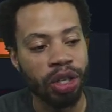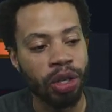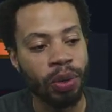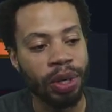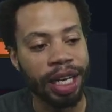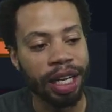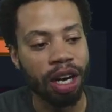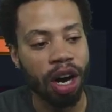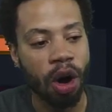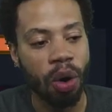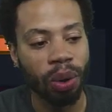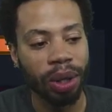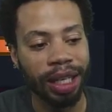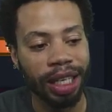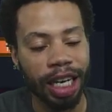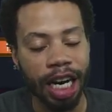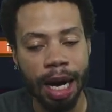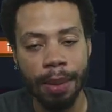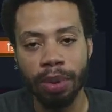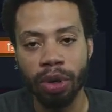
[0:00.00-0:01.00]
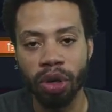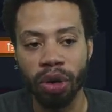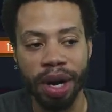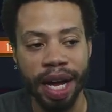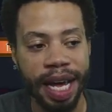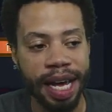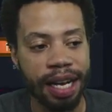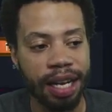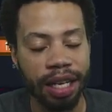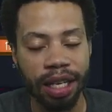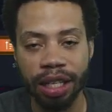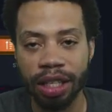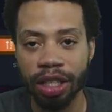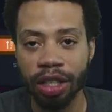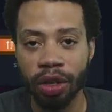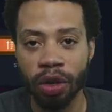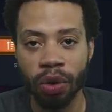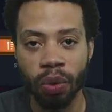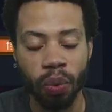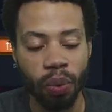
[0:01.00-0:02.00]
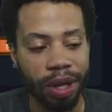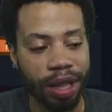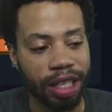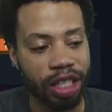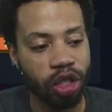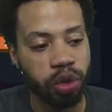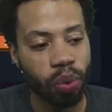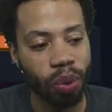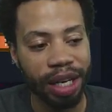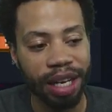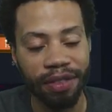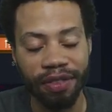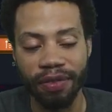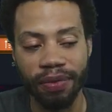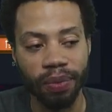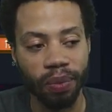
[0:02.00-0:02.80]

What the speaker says: You can only upgrade with 50